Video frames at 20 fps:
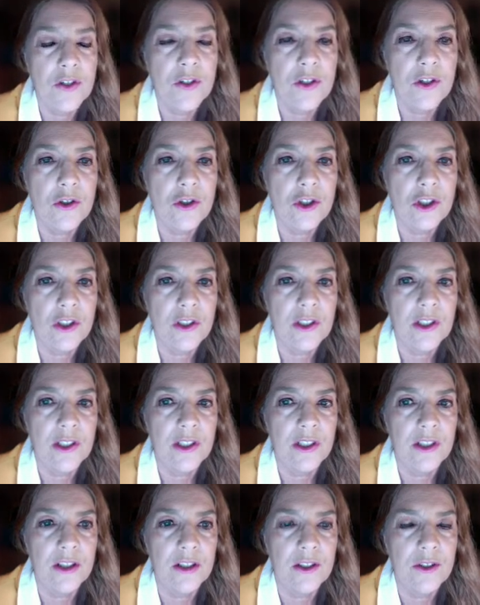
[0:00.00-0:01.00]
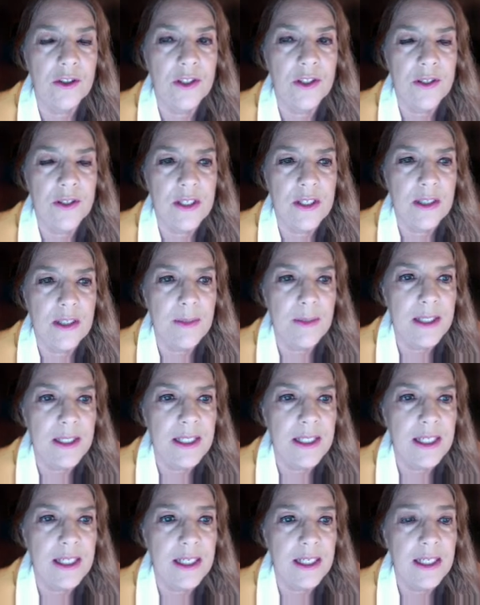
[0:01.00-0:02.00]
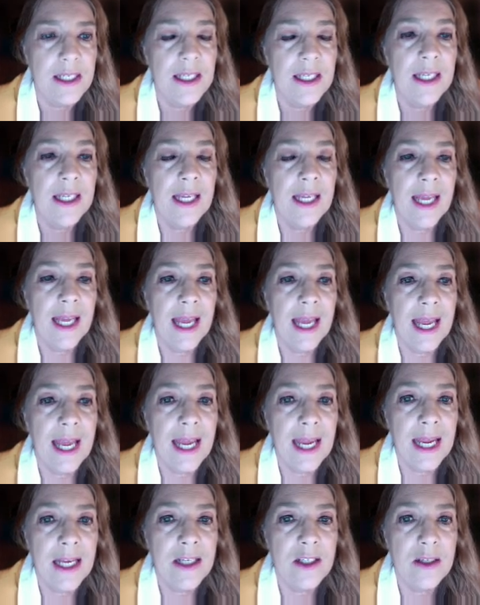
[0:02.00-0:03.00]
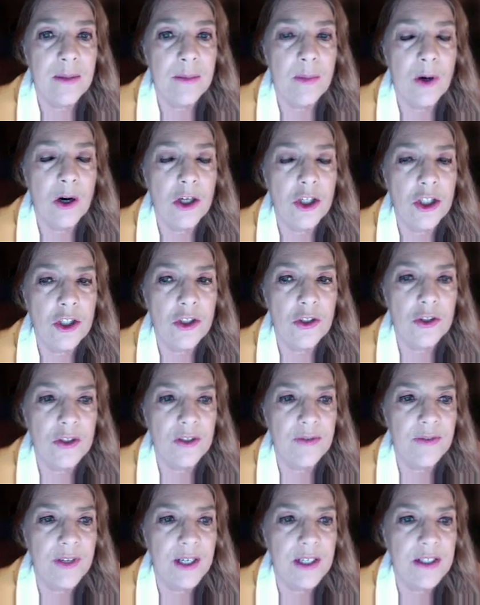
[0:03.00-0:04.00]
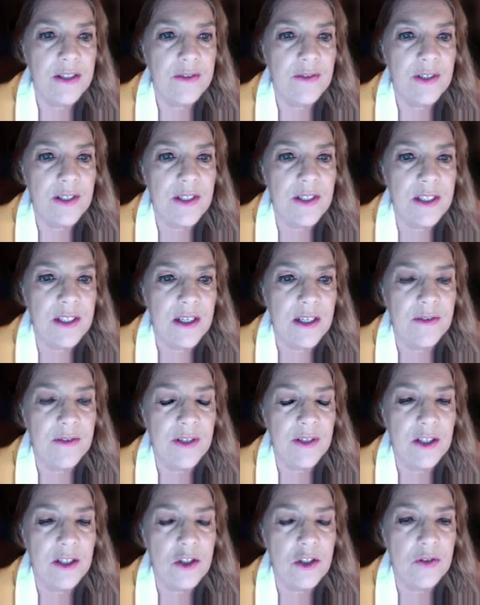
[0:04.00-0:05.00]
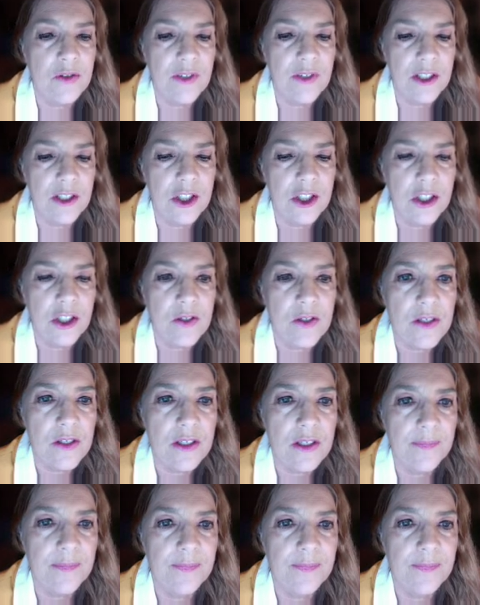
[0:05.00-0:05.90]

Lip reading: usually included CBT, and marginal effectiveness of interventions.